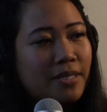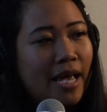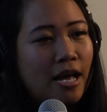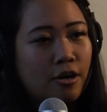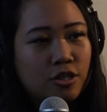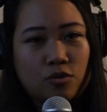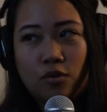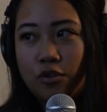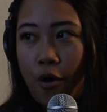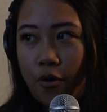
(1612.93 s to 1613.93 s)
They had our
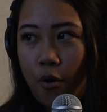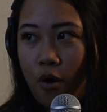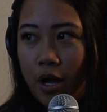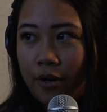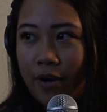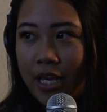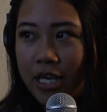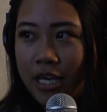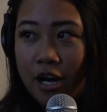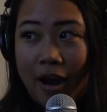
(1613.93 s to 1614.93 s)
school logo on it
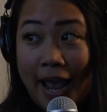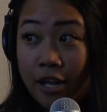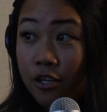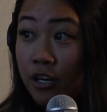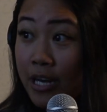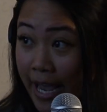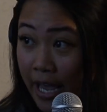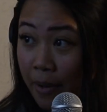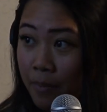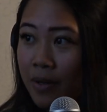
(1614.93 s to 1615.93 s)
here and your
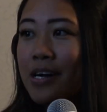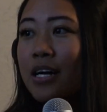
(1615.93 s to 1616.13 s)
name.